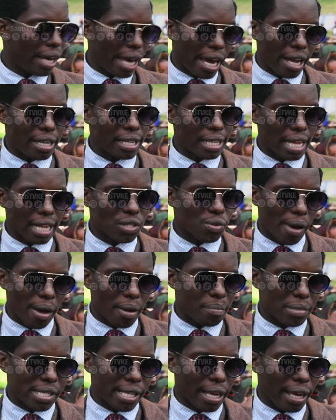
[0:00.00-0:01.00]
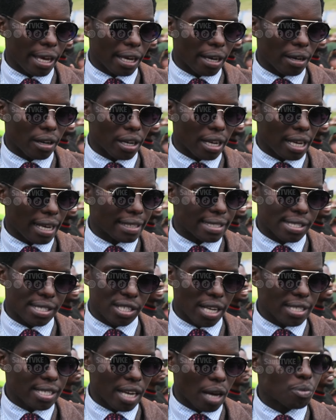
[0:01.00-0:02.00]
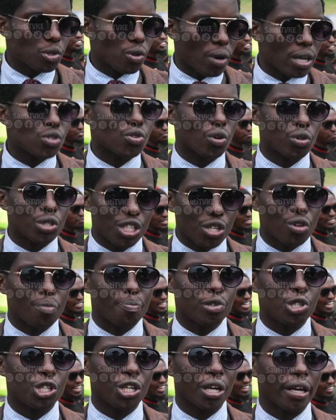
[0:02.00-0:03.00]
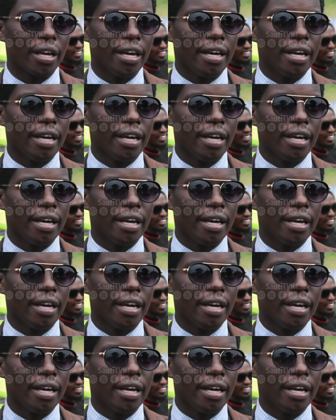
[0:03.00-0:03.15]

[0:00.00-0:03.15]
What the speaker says: And that's why I'm saying it's just up to us to continue pushing.